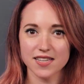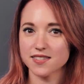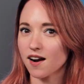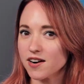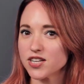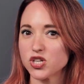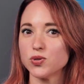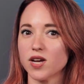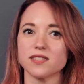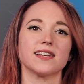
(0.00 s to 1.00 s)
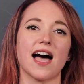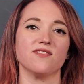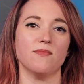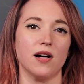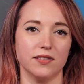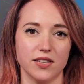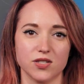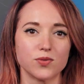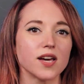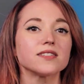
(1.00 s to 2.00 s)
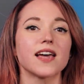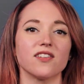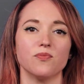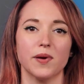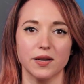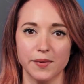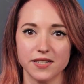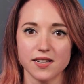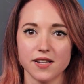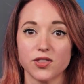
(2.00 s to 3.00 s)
Scar tissue doesn't have melanin, so doesn't have pigment.